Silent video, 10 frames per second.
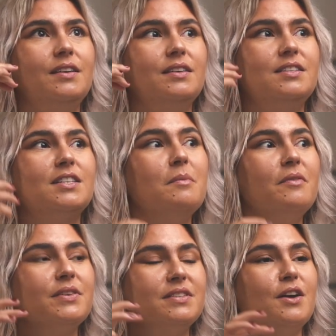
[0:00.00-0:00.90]
some
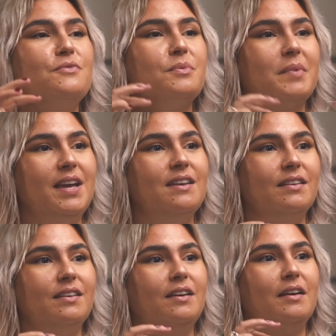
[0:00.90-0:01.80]
of the stuff from
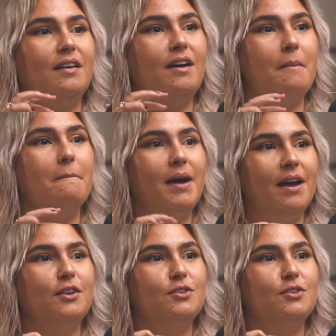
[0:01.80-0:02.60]
kink can come back